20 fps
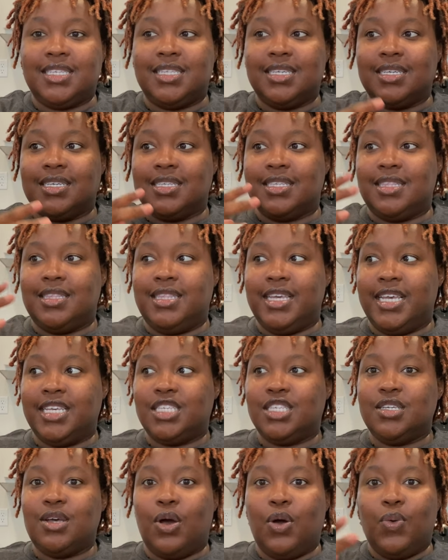Does this
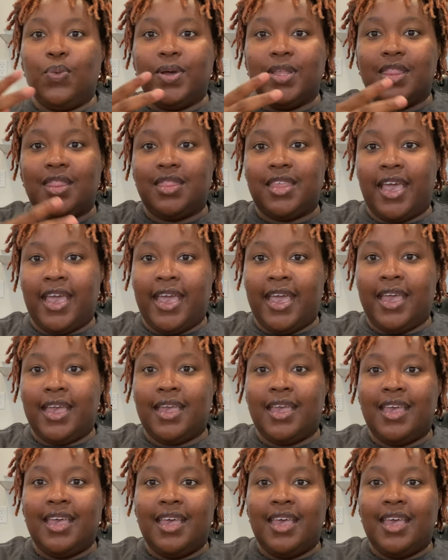go with that?